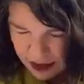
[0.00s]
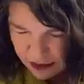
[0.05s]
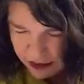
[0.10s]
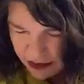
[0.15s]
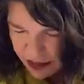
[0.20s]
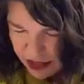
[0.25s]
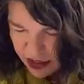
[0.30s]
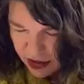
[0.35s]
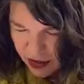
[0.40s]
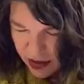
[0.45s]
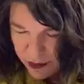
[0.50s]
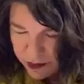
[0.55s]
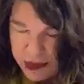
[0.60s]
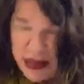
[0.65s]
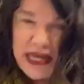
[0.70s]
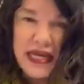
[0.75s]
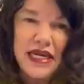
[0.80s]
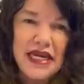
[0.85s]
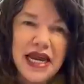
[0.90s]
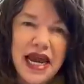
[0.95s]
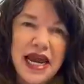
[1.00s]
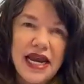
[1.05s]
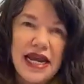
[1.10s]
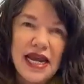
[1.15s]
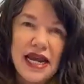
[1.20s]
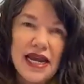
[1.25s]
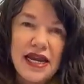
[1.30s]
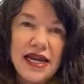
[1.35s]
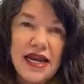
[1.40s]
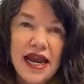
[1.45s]
But they're
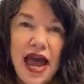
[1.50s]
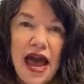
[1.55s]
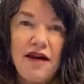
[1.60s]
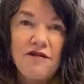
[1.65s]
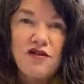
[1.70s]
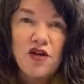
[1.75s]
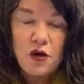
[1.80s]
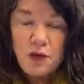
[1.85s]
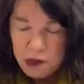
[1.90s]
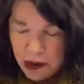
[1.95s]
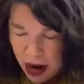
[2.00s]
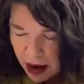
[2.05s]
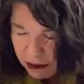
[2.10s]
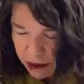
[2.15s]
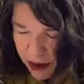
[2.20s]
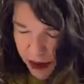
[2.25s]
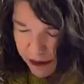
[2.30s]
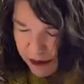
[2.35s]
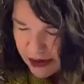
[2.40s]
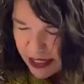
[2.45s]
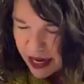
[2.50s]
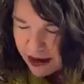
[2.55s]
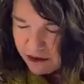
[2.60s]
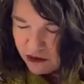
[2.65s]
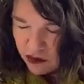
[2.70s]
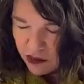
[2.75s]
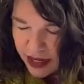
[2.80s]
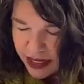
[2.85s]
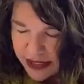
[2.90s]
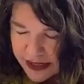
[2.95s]
opinionated and have no problems.
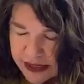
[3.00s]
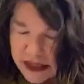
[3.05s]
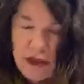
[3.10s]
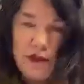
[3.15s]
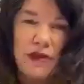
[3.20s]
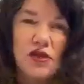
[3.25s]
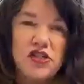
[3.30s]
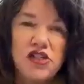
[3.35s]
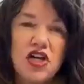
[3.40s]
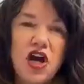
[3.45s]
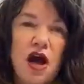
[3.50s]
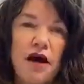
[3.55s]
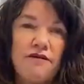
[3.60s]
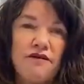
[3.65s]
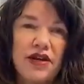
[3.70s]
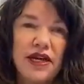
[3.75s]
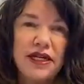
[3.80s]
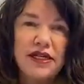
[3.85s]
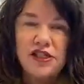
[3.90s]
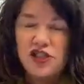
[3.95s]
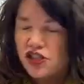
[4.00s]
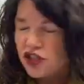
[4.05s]
I've raised the most confident